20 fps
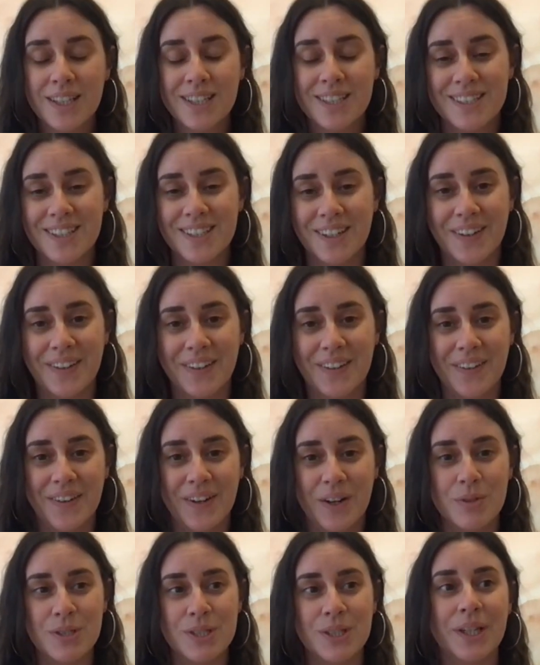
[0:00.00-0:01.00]
So
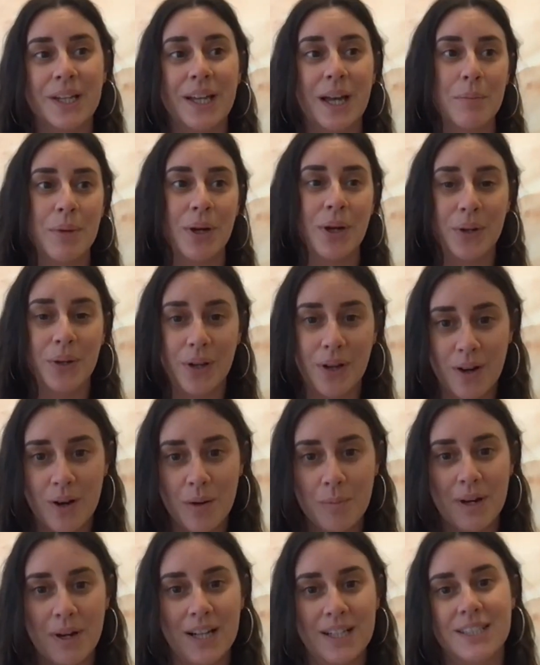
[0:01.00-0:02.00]
I was looking at my own
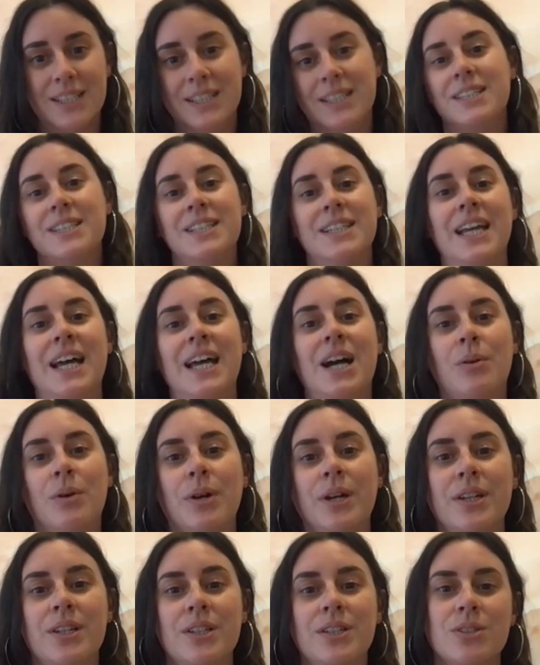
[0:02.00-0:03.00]
art practice and how
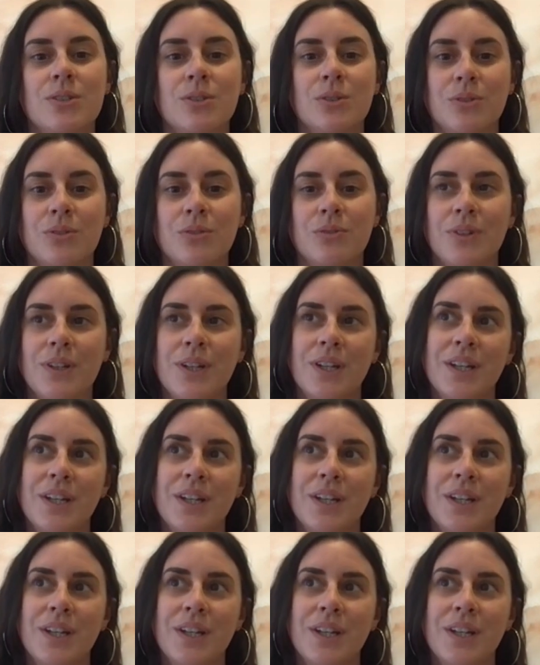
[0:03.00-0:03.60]
I could sort of